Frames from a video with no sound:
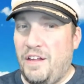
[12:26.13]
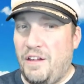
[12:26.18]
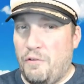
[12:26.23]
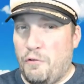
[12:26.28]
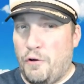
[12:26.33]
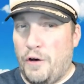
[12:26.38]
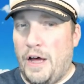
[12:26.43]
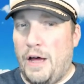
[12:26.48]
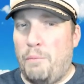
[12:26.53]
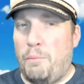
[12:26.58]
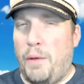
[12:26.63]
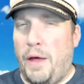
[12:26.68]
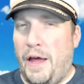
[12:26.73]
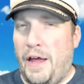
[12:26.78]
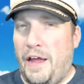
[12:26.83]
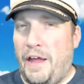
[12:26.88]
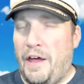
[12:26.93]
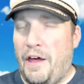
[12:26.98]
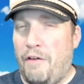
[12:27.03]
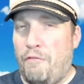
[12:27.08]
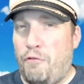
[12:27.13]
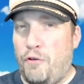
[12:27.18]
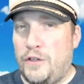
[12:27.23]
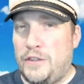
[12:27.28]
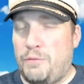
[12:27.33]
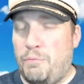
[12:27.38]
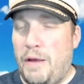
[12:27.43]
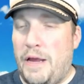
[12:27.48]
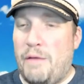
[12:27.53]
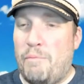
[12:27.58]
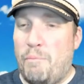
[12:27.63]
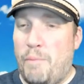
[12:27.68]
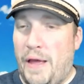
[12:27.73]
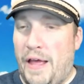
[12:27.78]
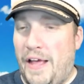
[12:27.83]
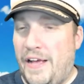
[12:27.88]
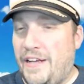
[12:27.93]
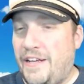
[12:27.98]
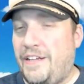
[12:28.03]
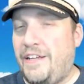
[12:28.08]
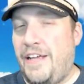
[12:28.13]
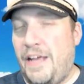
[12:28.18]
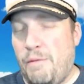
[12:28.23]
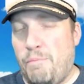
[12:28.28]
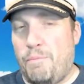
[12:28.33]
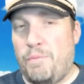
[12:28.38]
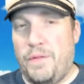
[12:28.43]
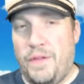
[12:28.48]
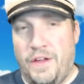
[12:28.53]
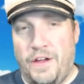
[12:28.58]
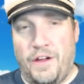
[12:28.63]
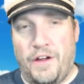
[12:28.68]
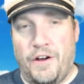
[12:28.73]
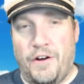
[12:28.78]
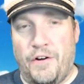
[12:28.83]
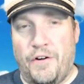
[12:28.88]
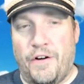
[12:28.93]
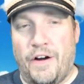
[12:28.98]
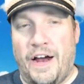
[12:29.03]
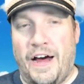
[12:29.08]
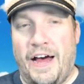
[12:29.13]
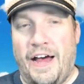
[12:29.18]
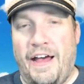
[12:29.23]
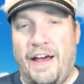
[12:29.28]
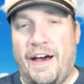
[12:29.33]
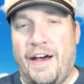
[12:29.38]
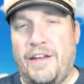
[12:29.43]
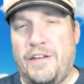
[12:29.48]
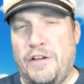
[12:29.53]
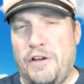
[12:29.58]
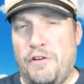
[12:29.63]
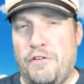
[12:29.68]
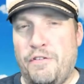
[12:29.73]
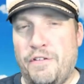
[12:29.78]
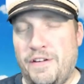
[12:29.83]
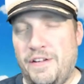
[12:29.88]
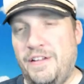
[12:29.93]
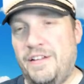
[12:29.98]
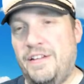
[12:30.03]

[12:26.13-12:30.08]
we'll have my first mate Meg keep her eye on you.